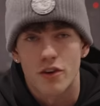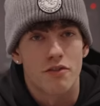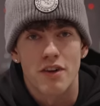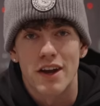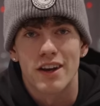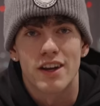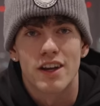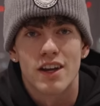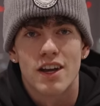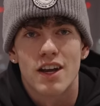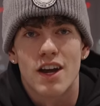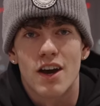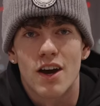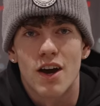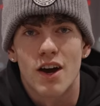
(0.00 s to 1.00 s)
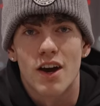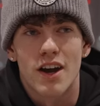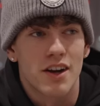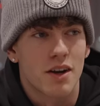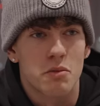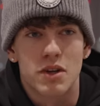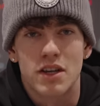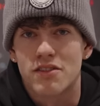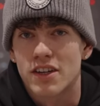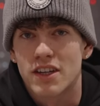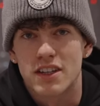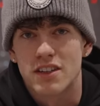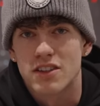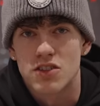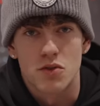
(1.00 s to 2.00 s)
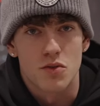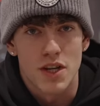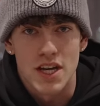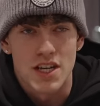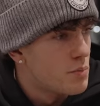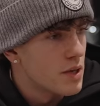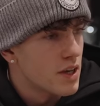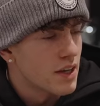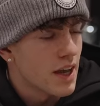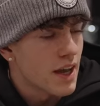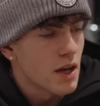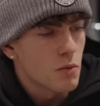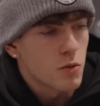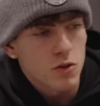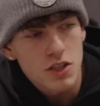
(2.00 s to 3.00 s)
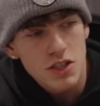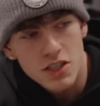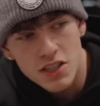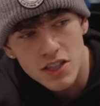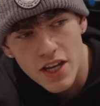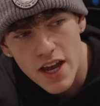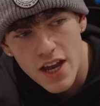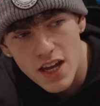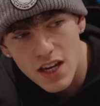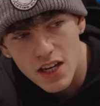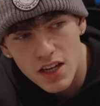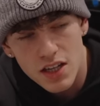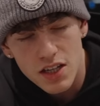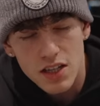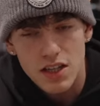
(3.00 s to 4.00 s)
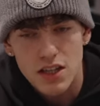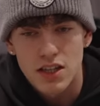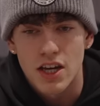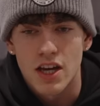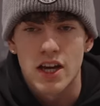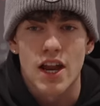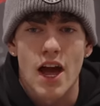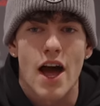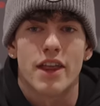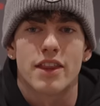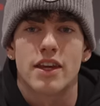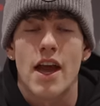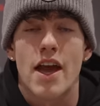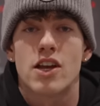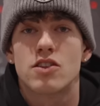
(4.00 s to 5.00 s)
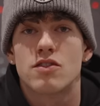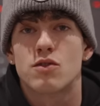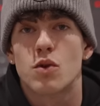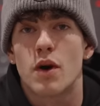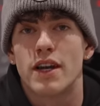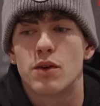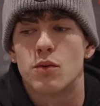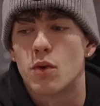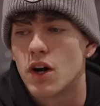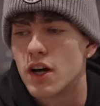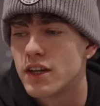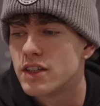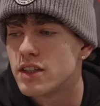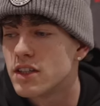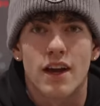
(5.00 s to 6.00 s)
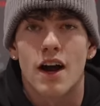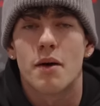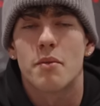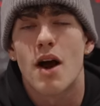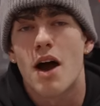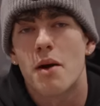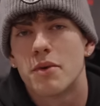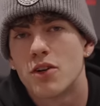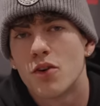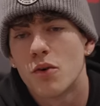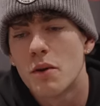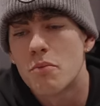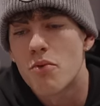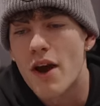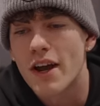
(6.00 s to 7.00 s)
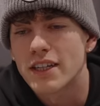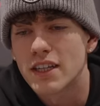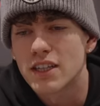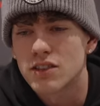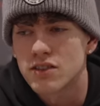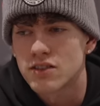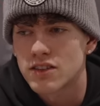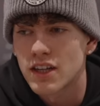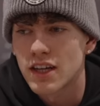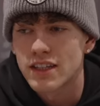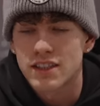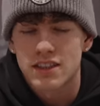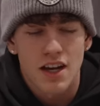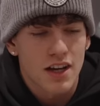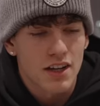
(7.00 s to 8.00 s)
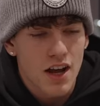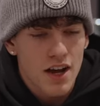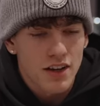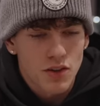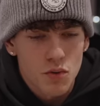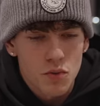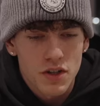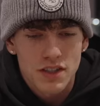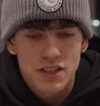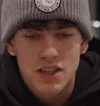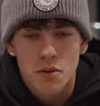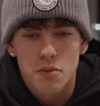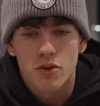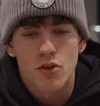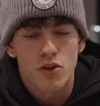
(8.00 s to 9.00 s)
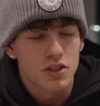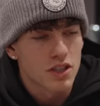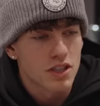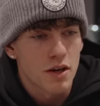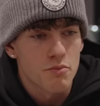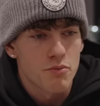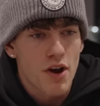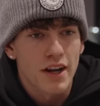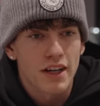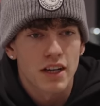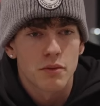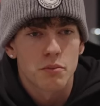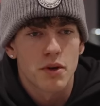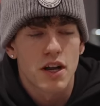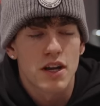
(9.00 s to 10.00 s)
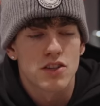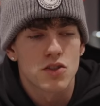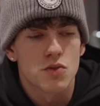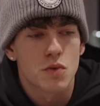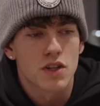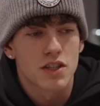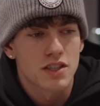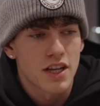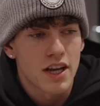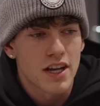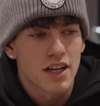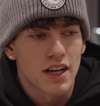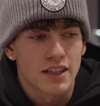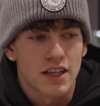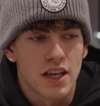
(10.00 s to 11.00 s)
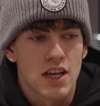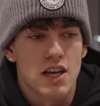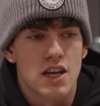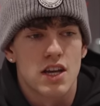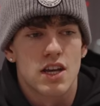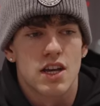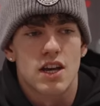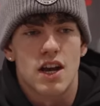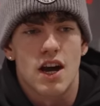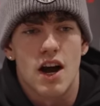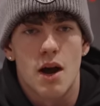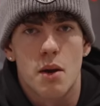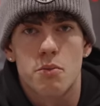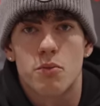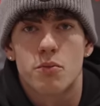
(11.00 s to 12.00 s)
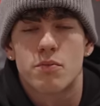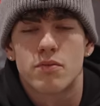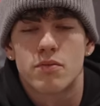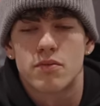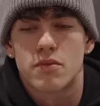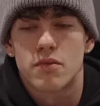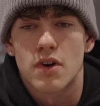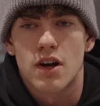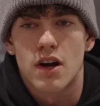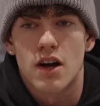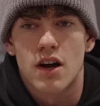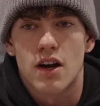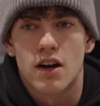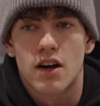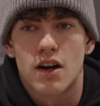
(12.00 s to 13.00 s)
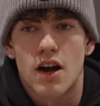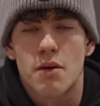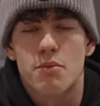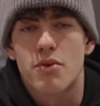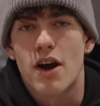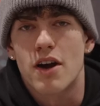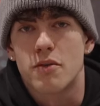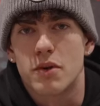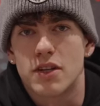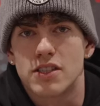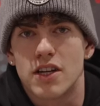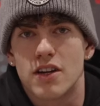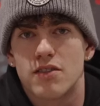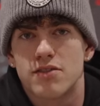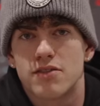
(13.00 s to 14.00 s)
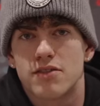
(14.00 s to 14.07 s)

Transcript: an event and I'm leaving in 2 days. Being able to say that at the age of 21, I'm in no way bragging. Like, I don't want it to come across as I'm bragging, but I just want to say, like, I'm proud of myself.